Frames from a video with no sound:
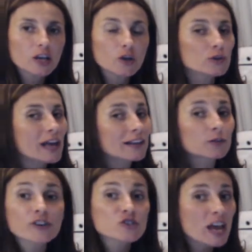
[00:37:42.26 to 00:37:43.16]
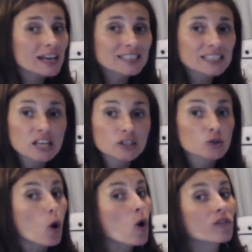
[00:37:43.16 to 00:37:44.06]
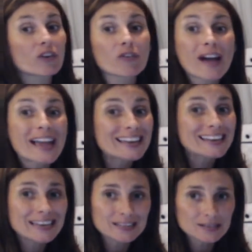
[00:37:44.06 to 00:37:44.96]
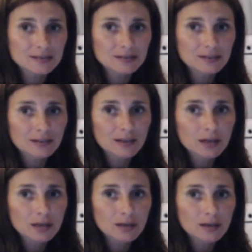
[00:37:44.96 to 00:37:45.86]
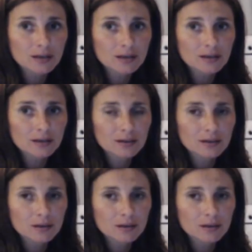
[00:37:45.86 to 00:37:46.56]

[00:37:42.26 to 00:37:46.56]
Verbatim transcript: You're not rejecting it, you're overriding it. Okay.